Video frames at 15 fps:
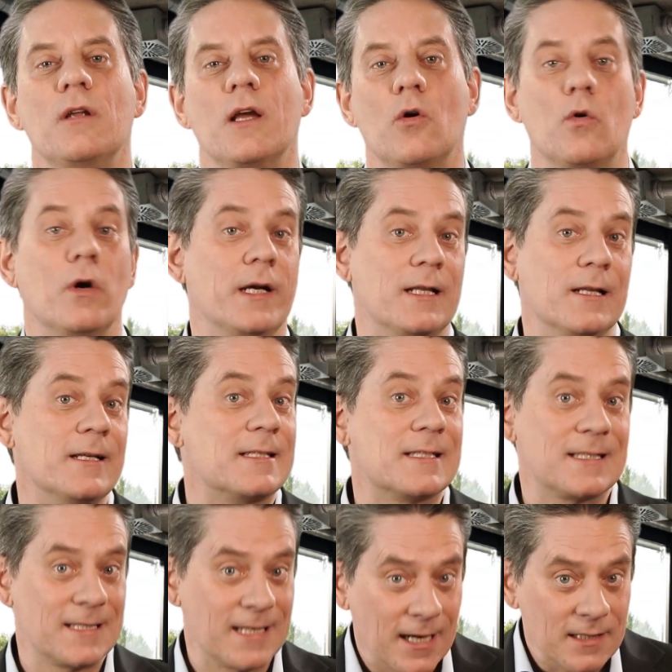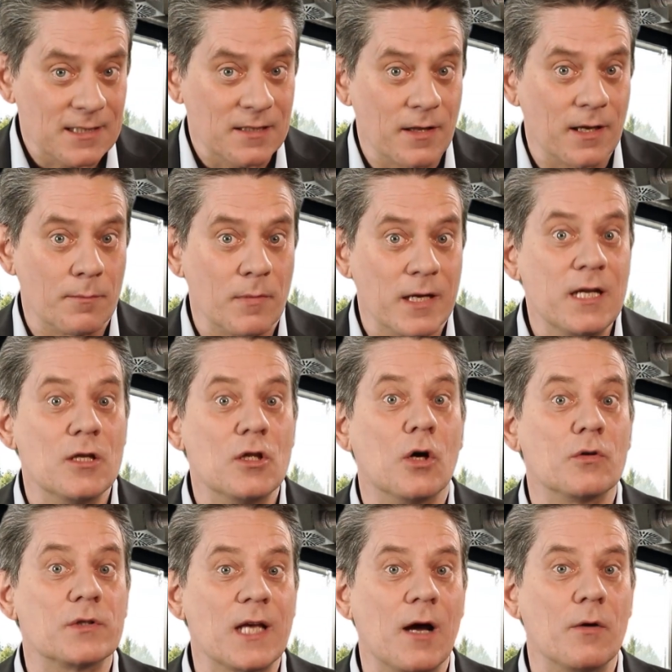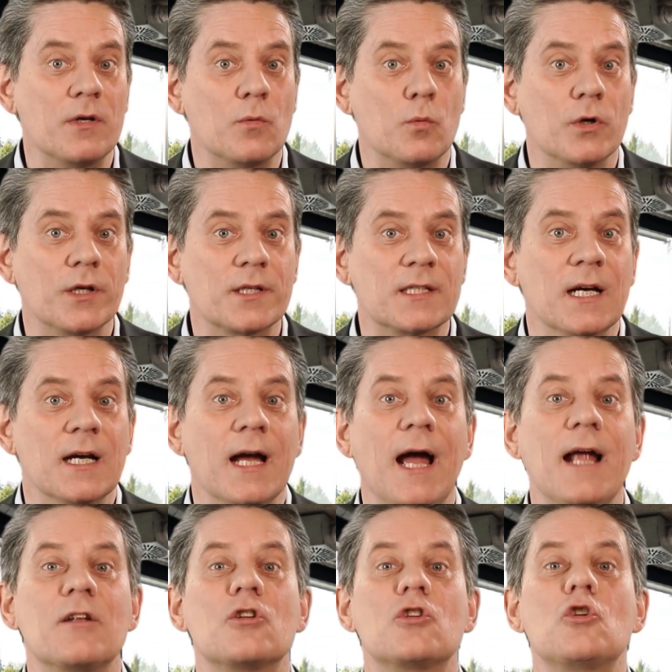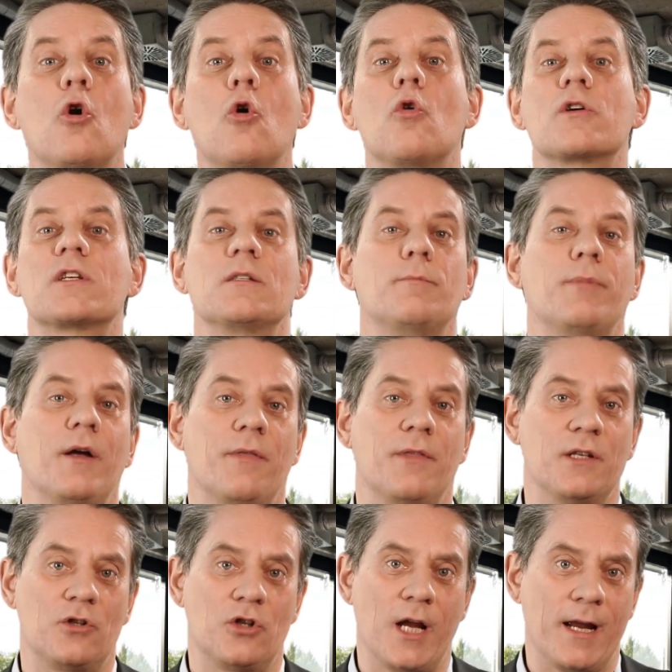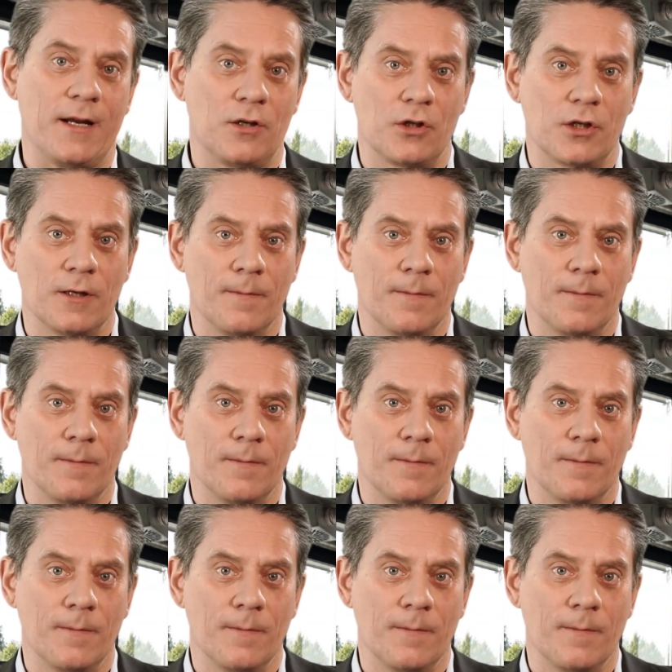or at least tells them he knows how it works and talks about the change.